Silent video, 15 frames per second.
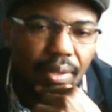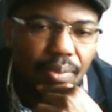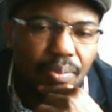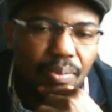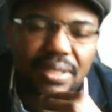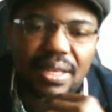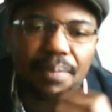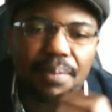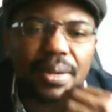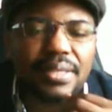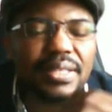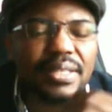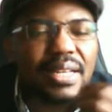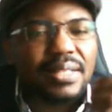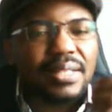Mr.
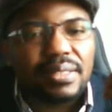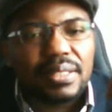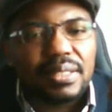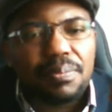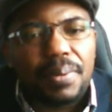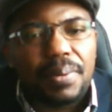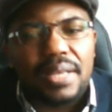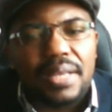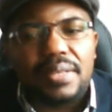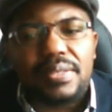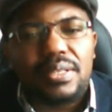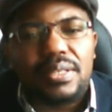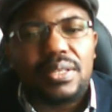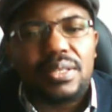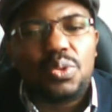President,
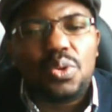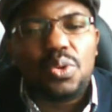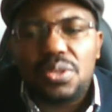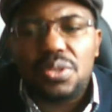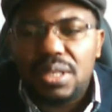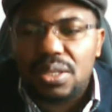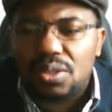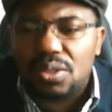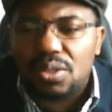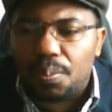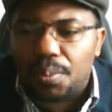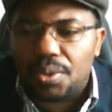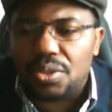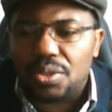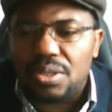please use this
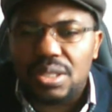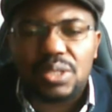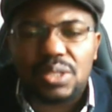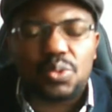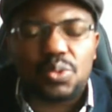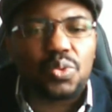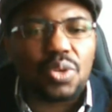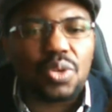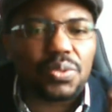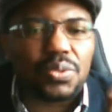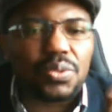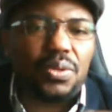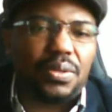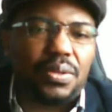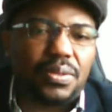opportunity to talk
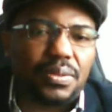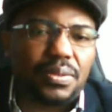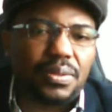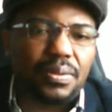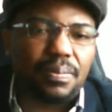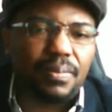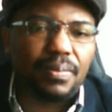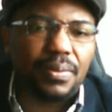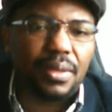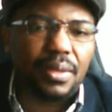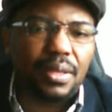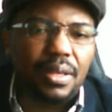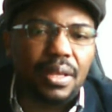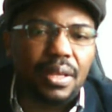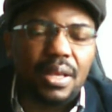to us.
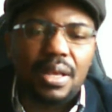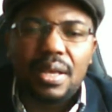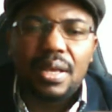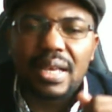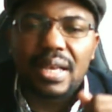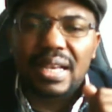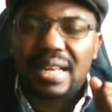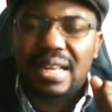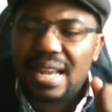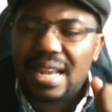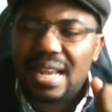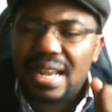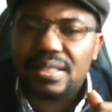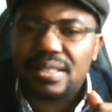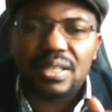
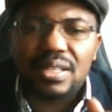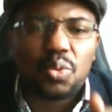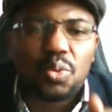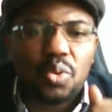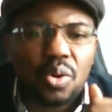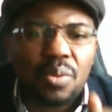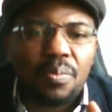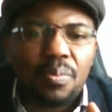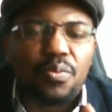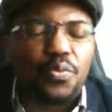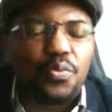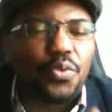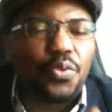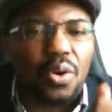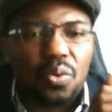Create room
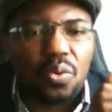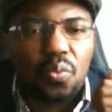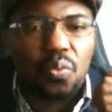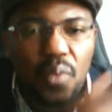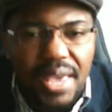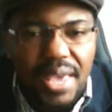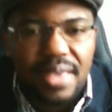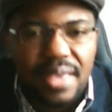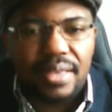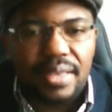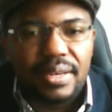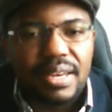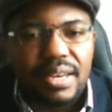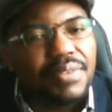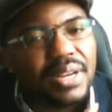for we
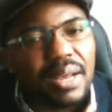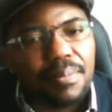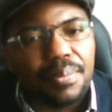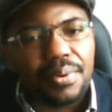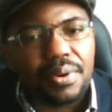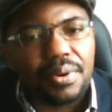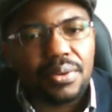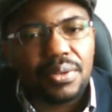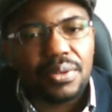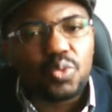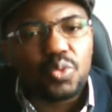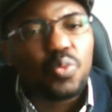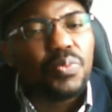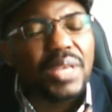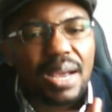living abroad
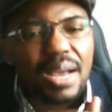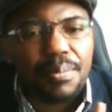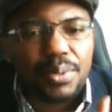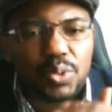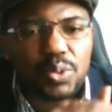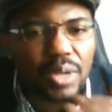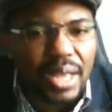to be able to